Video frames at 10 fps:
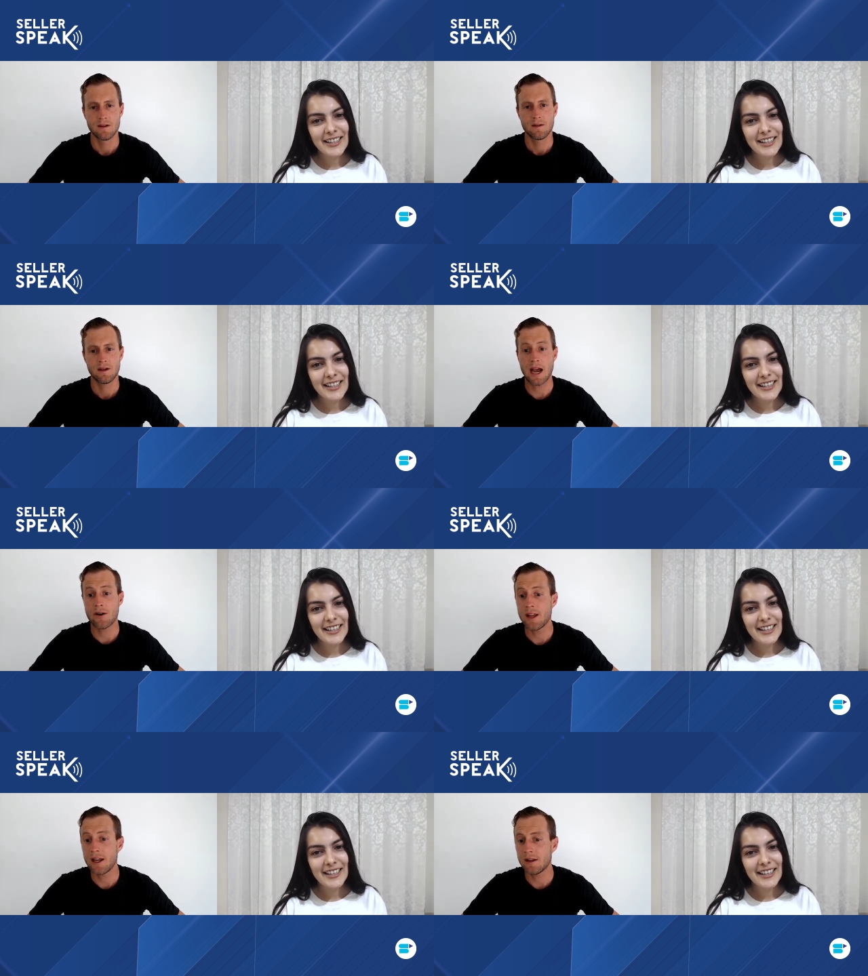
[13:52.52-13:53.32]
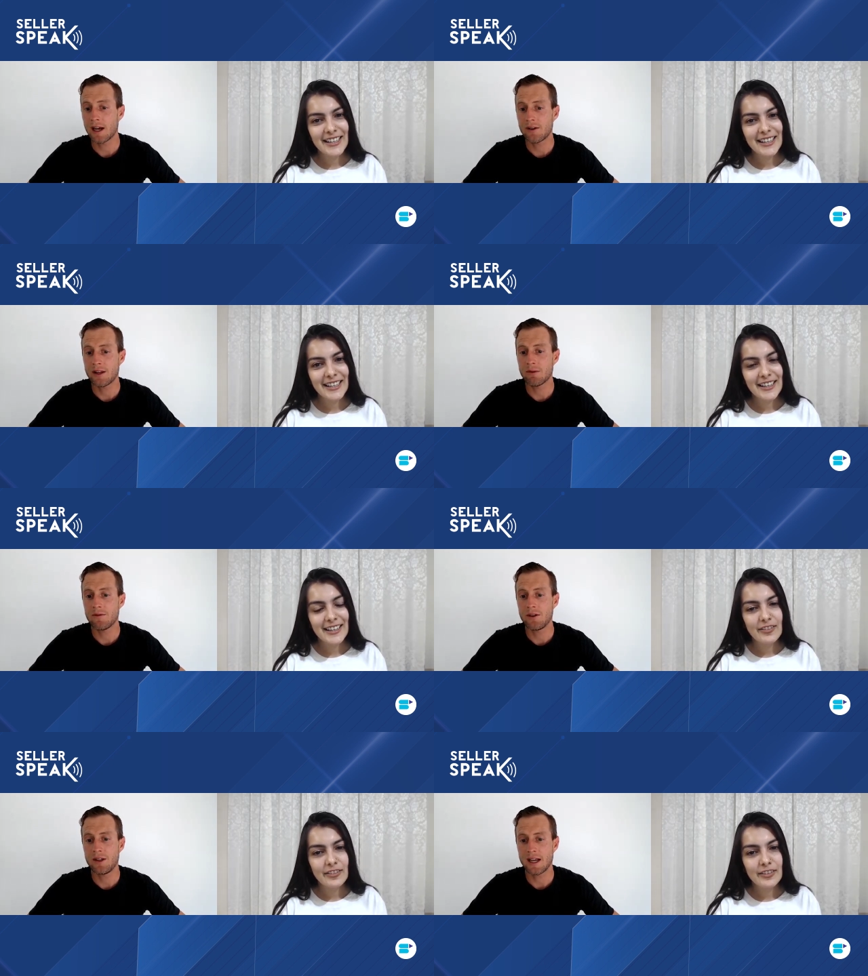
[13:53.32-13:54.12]
Speaker 1: how do they how do they review
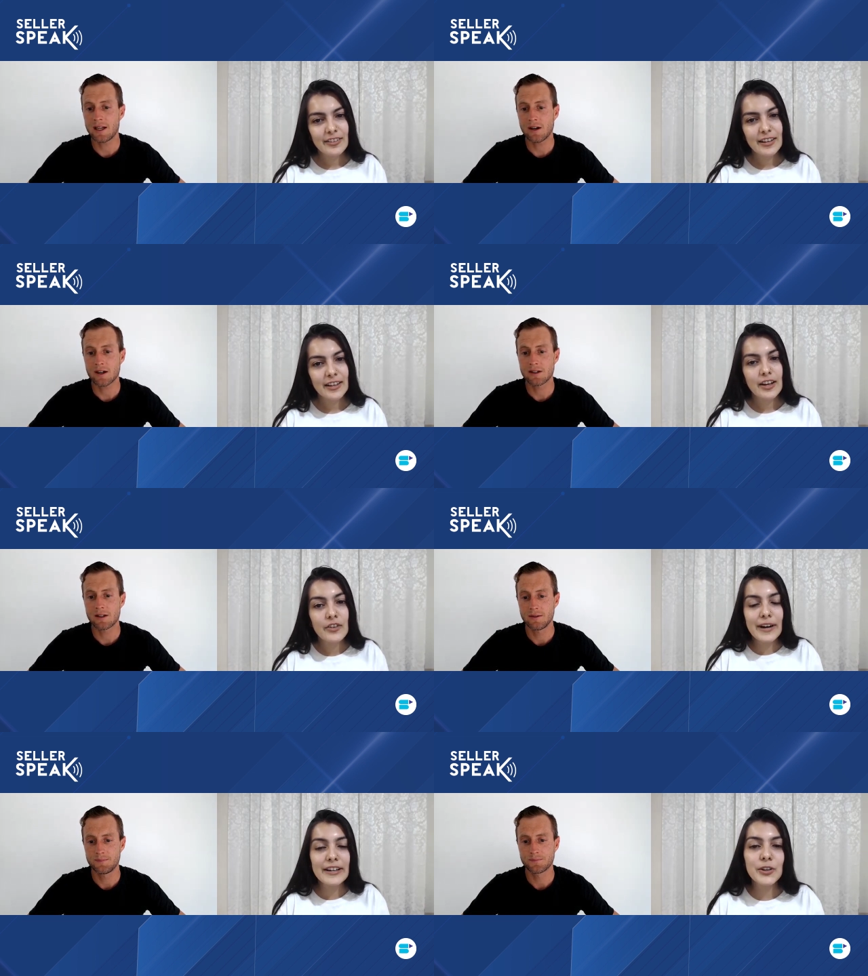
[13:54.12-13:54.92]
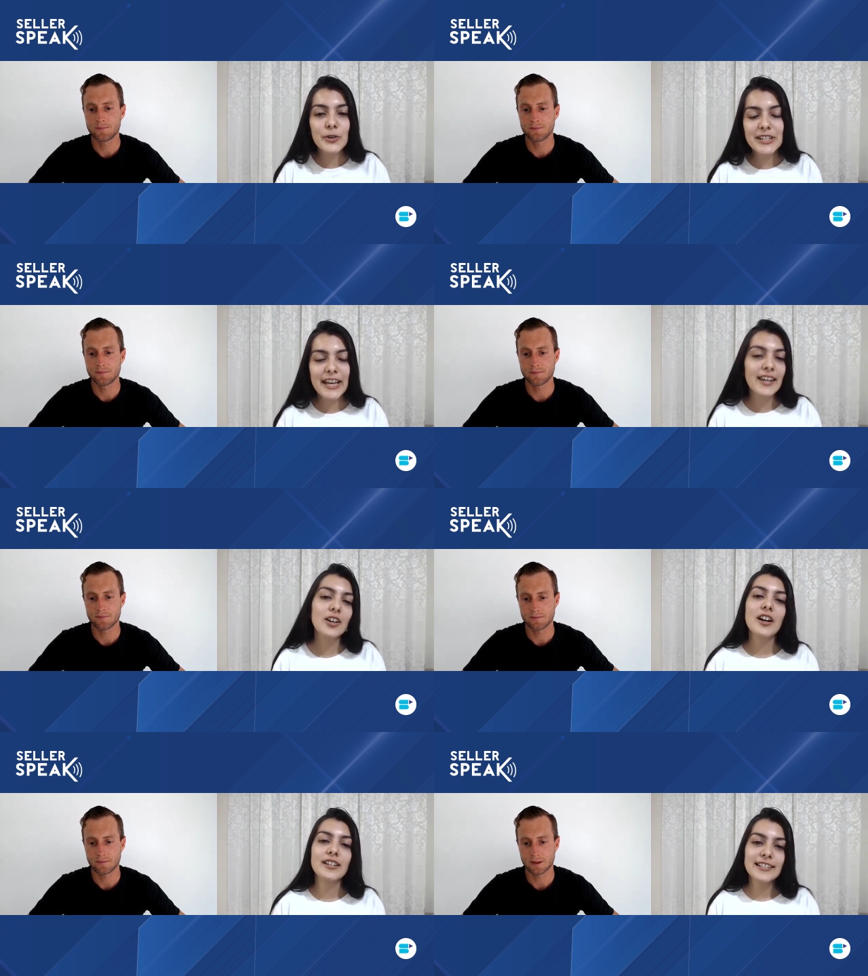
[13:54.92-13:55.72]
the ACoS
Speaker 2: reduce
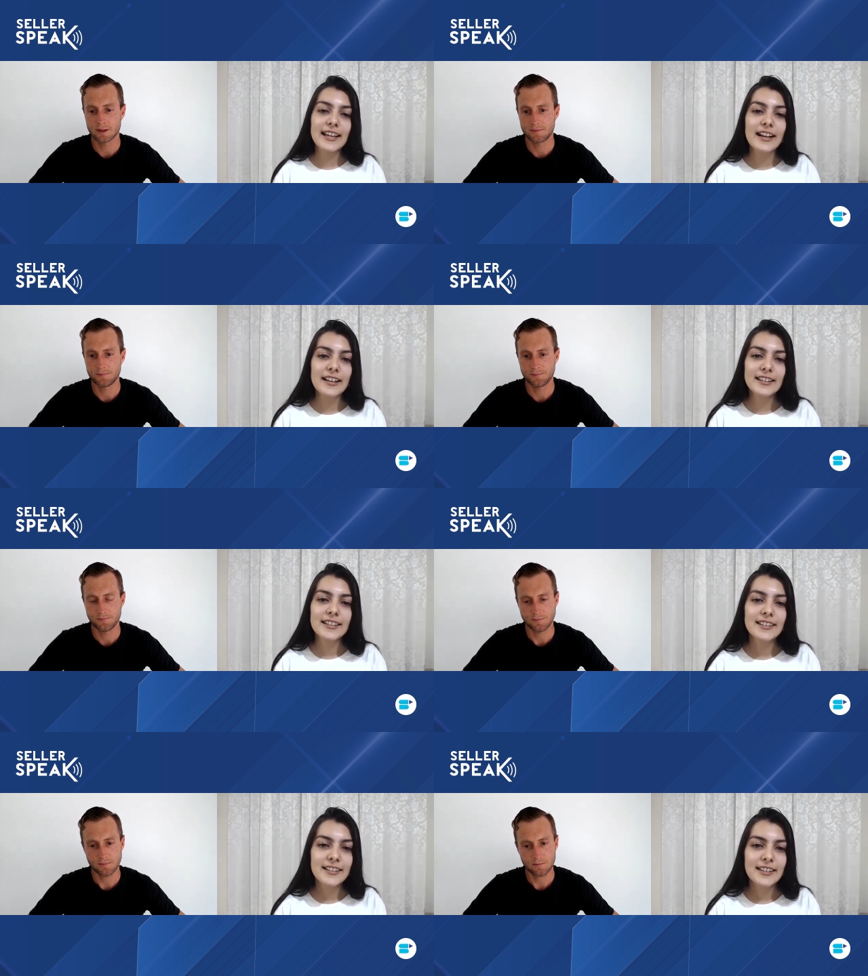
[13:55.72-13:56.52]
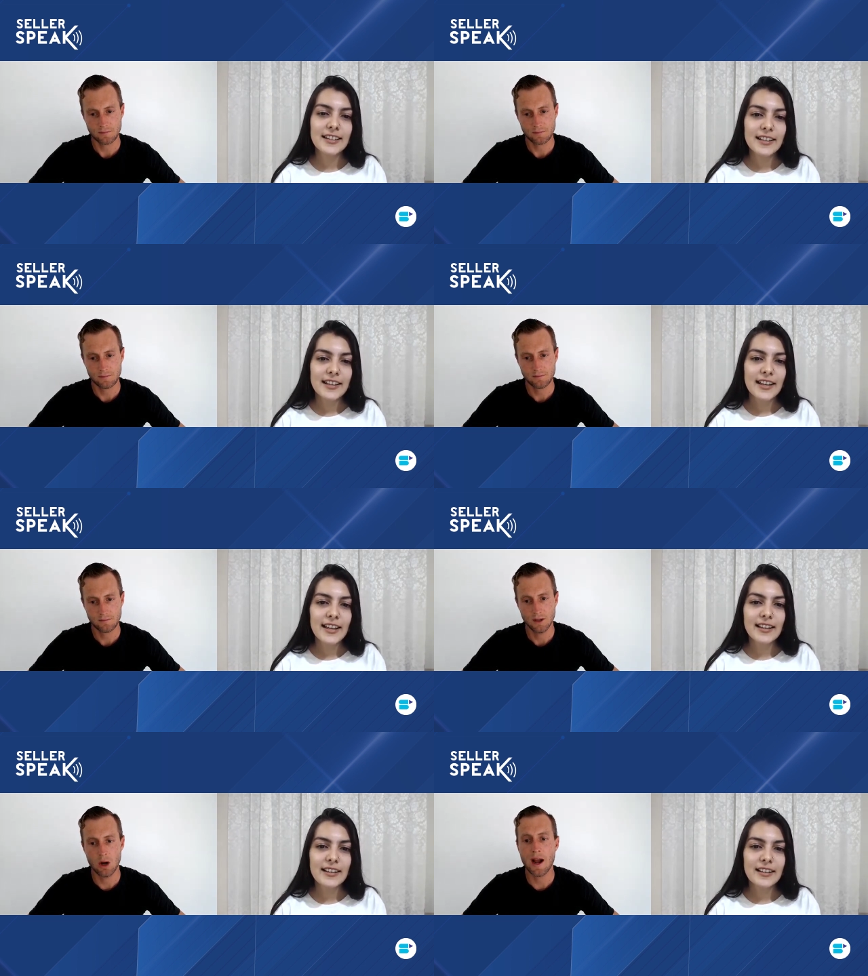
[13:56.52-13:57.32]
ACoS yeah
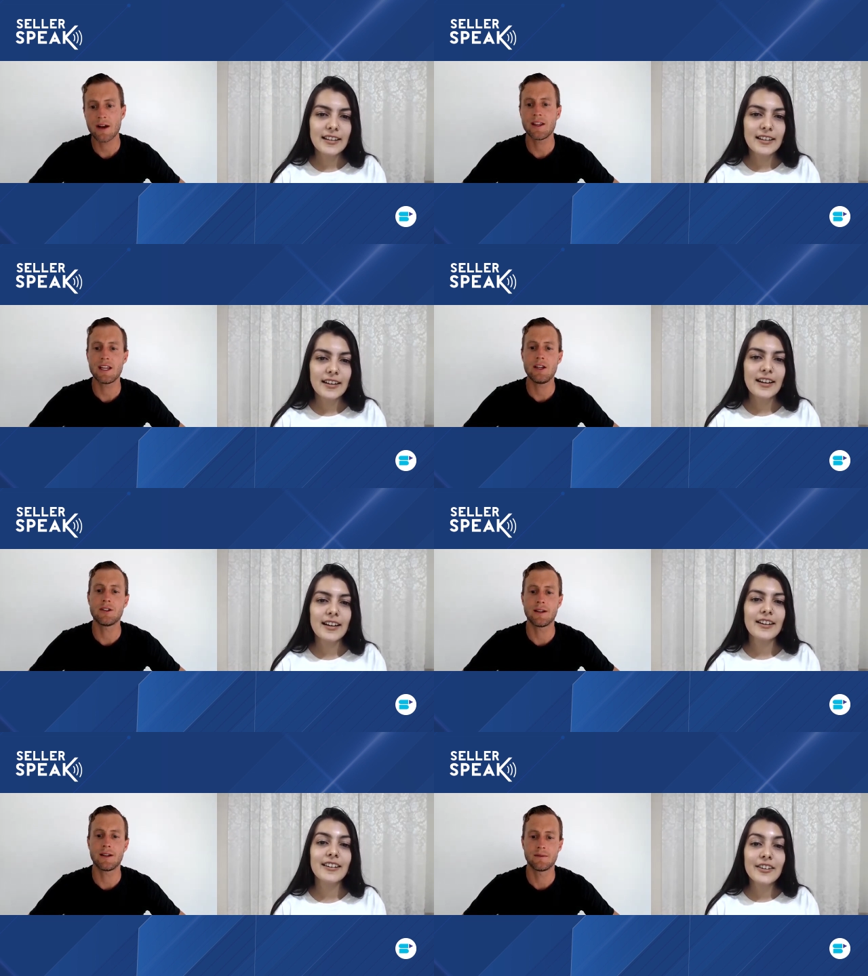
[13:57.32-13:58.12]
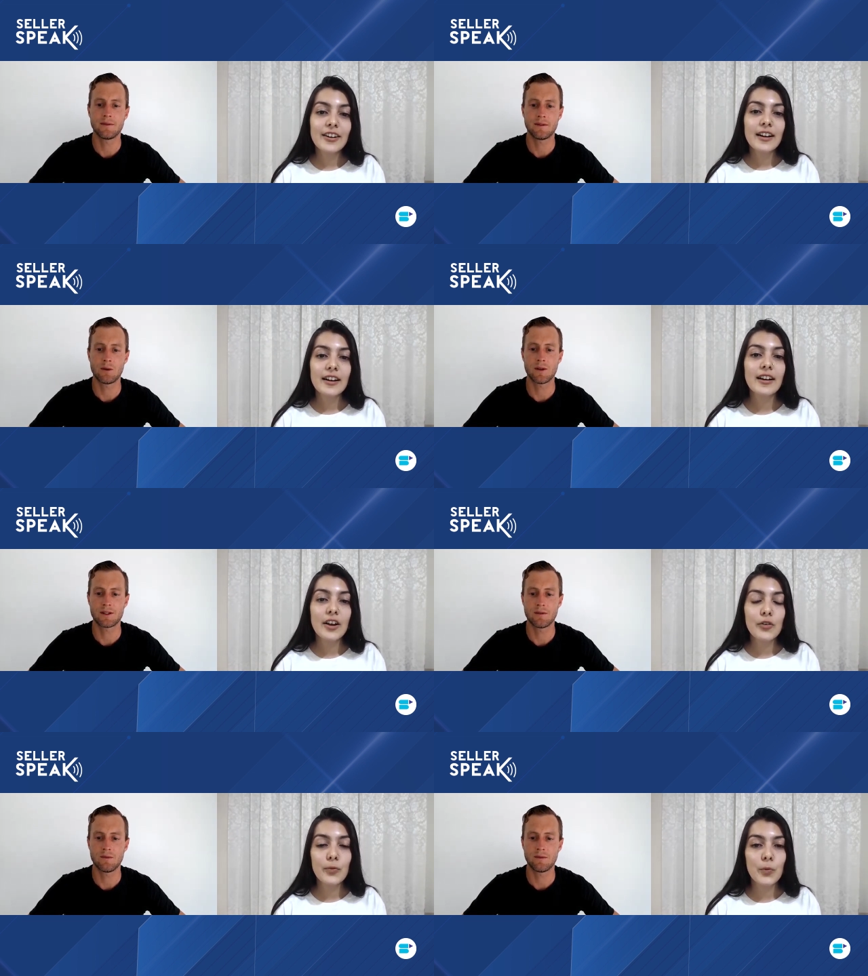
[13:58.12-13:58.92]
Speaker 1: oh how do they use it like
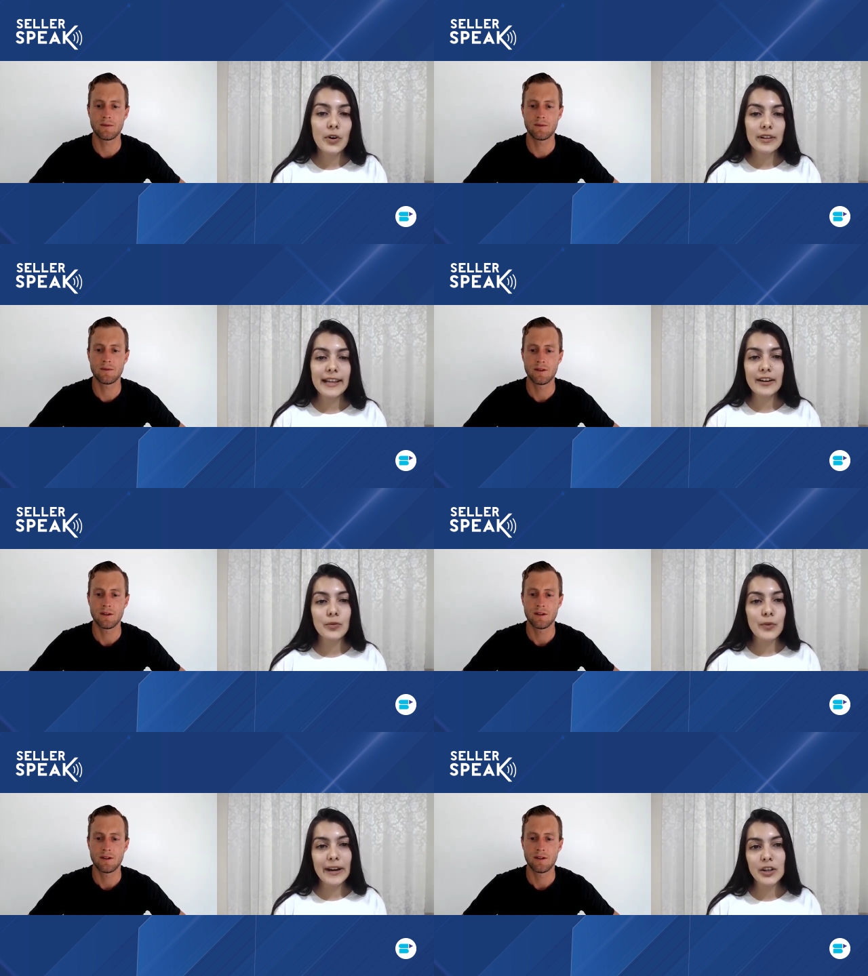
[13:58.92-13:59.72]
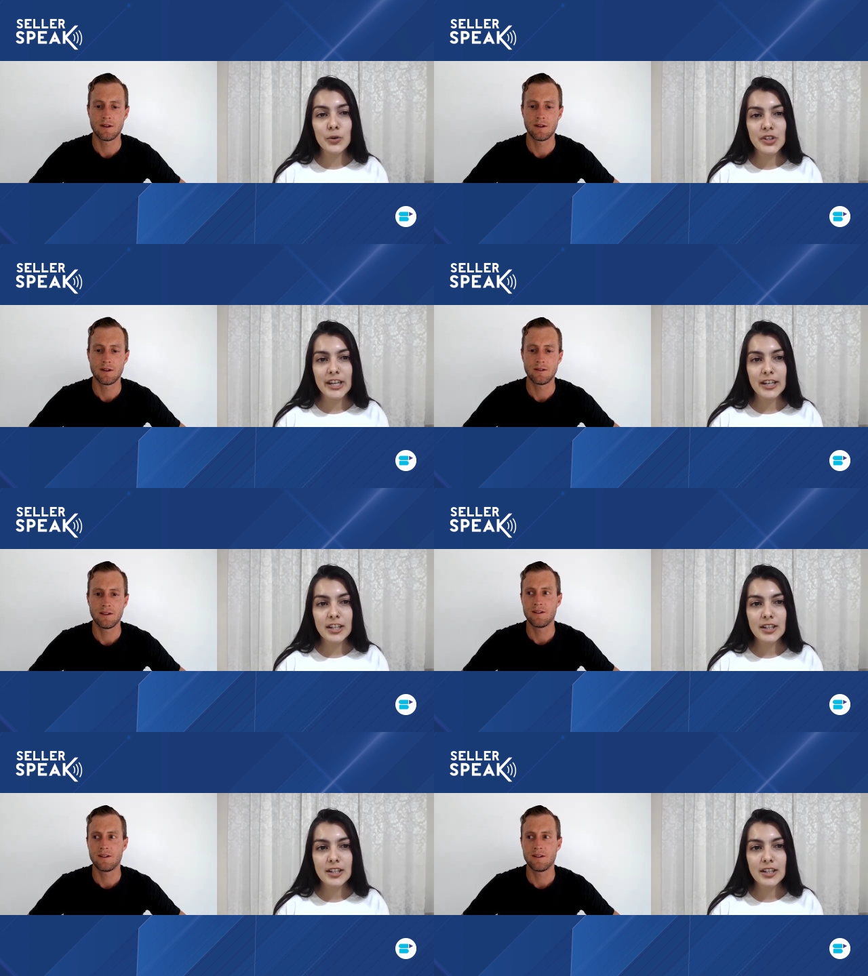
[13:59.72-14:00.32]
what
Speaker 2: like reduce it